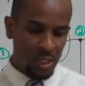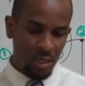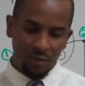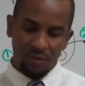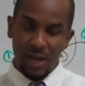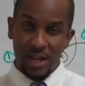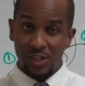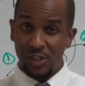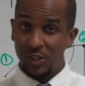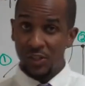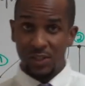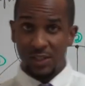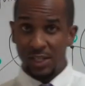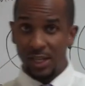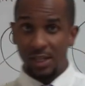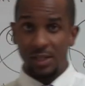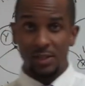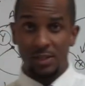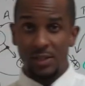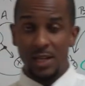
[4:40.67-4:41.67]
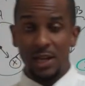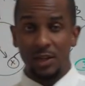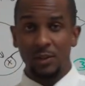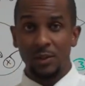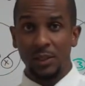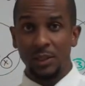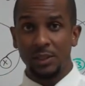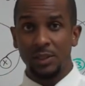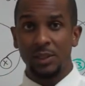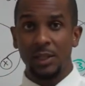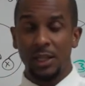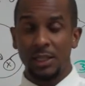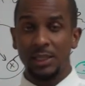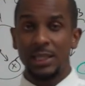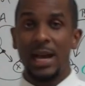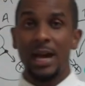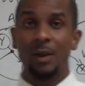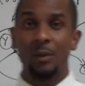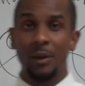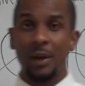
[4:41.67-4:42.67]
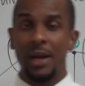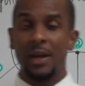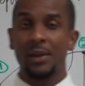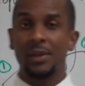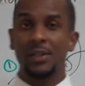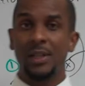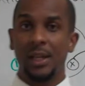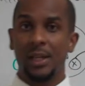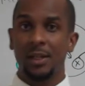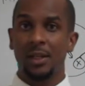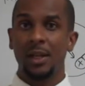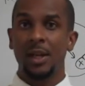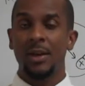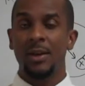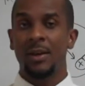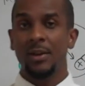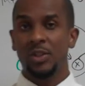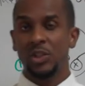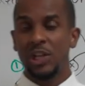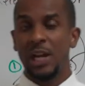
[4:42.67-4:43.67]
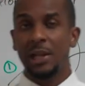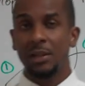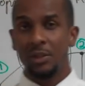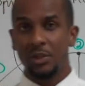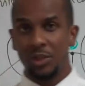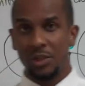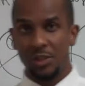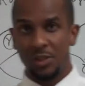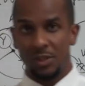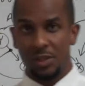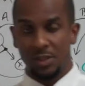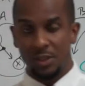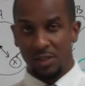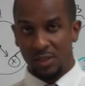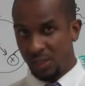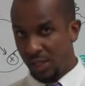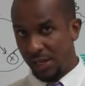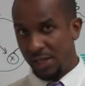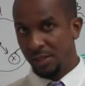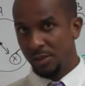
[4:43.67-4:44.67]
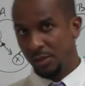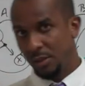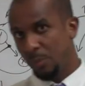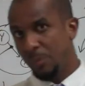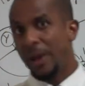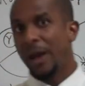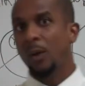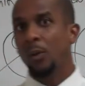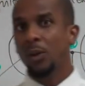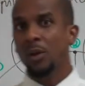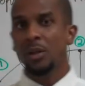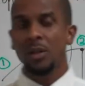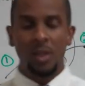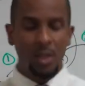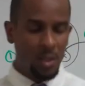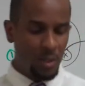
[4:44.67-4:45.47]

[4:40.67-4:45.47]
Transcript: Fascist state is not going to allow or entertain challenges to the state, the power.